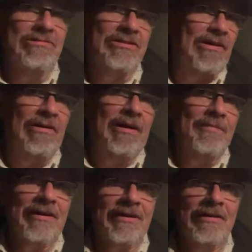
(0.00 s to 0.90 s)
No,
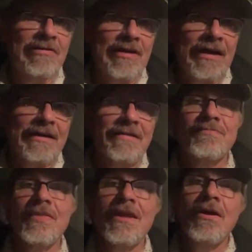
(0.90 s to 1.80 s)
I'm not going to look at it.
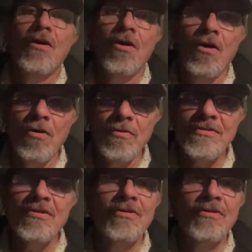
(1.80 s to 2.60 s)
Always